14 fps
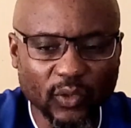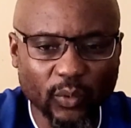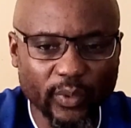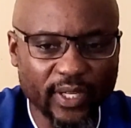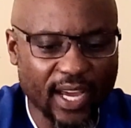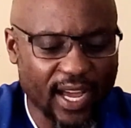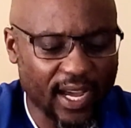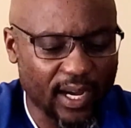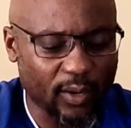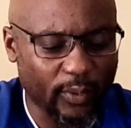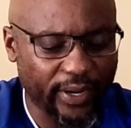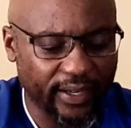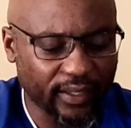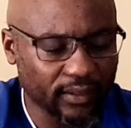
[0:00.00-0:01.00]
we are
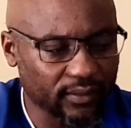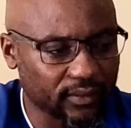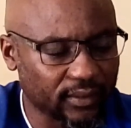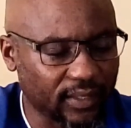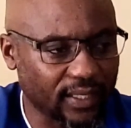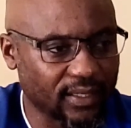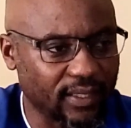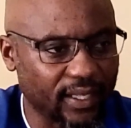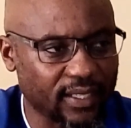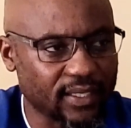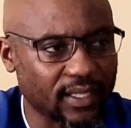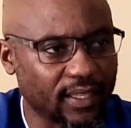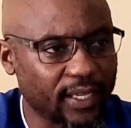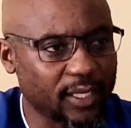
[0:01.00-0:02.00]
aware that there
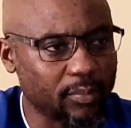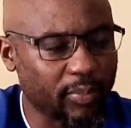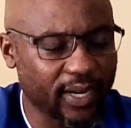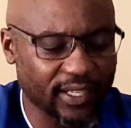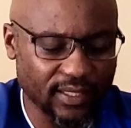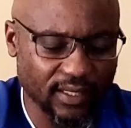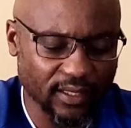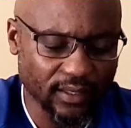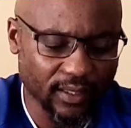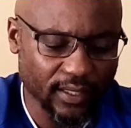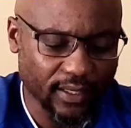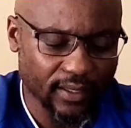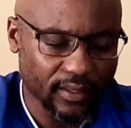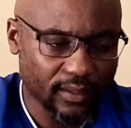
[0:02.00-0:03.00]
is a third party
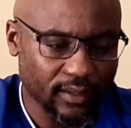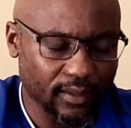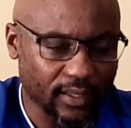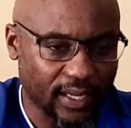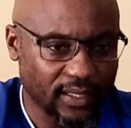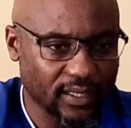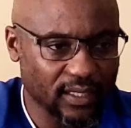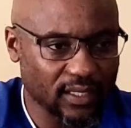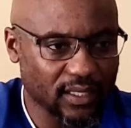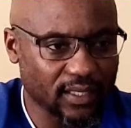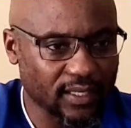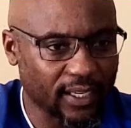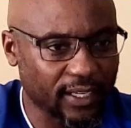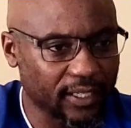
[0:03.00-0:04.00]
that
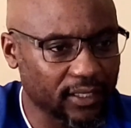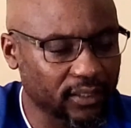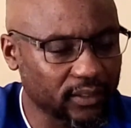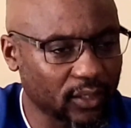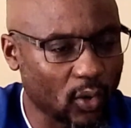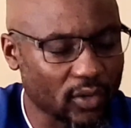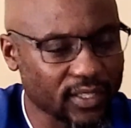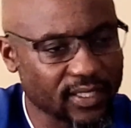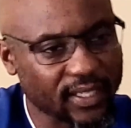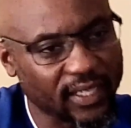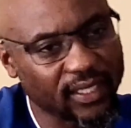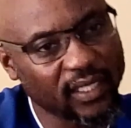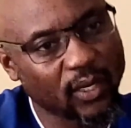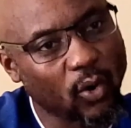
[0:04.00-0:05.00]
is
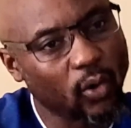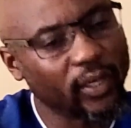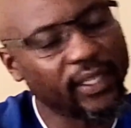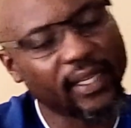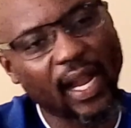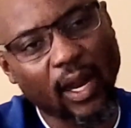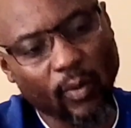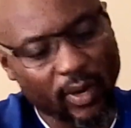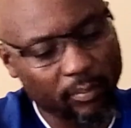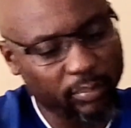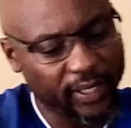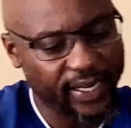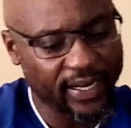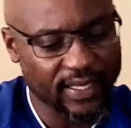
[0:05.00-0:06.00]
constantly calling our
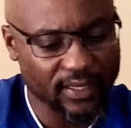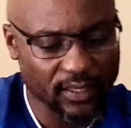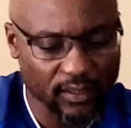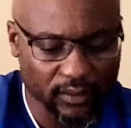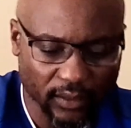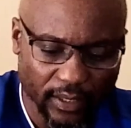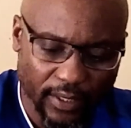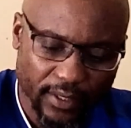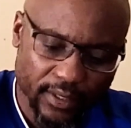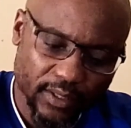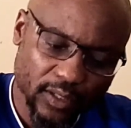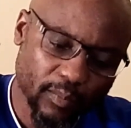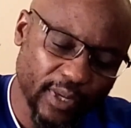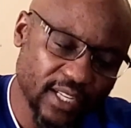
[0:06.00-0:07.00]
players,
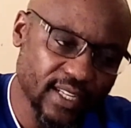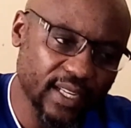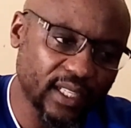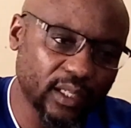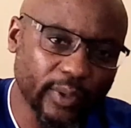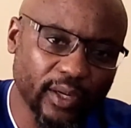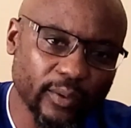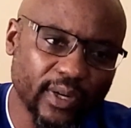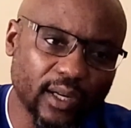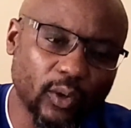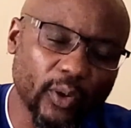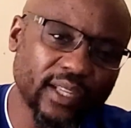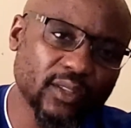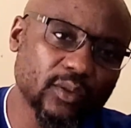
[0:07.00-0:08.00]
especially when we are
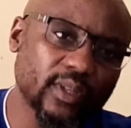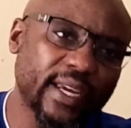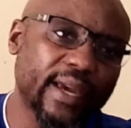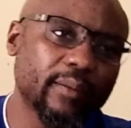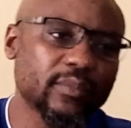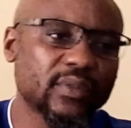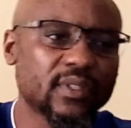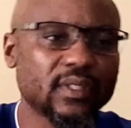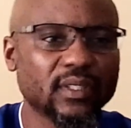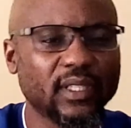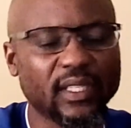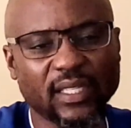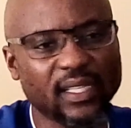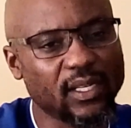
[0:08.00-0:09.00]
going to games.
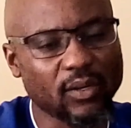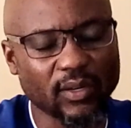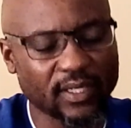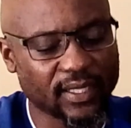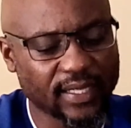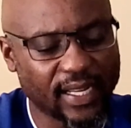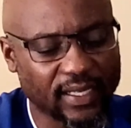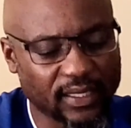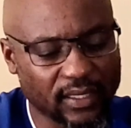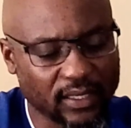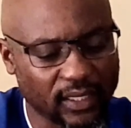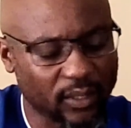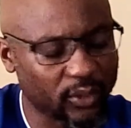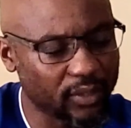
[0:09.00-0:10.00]
It did not start
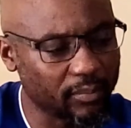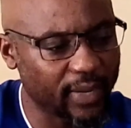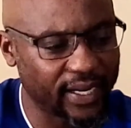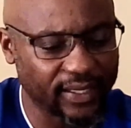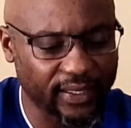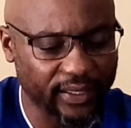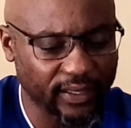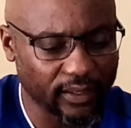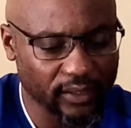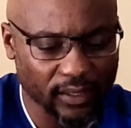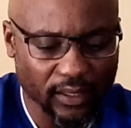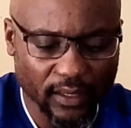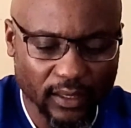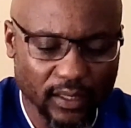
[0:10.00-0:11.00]
on Monday.
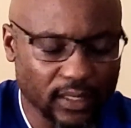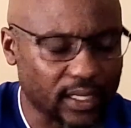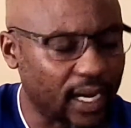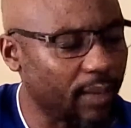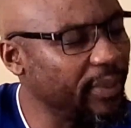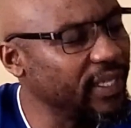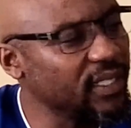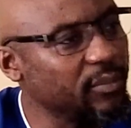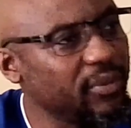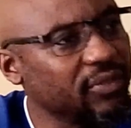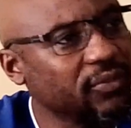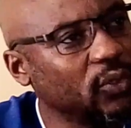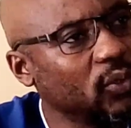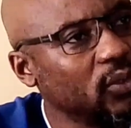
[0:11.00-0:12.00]
It happened
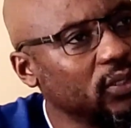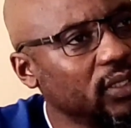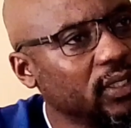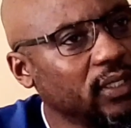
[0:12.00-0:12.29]
before.